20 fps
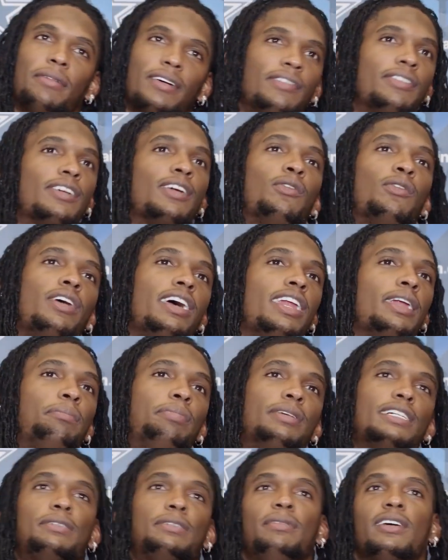but for the wind to
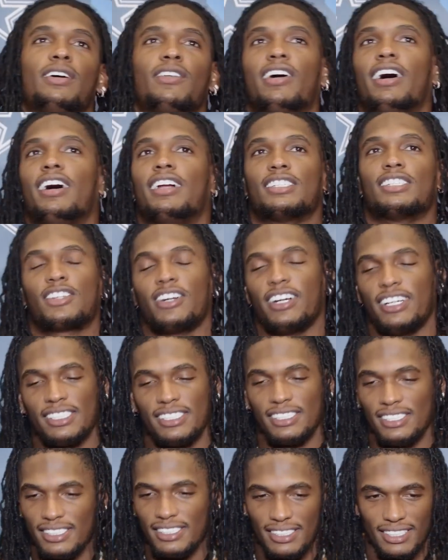push me around is
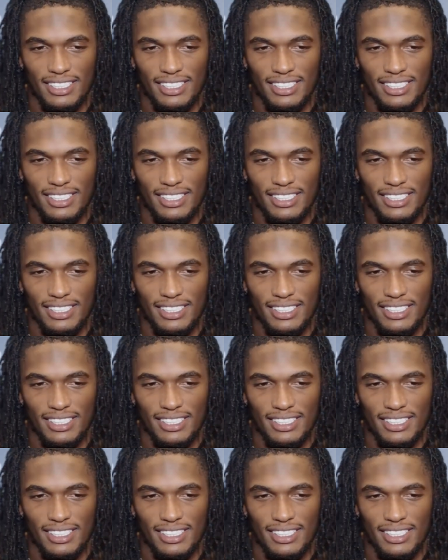crazy.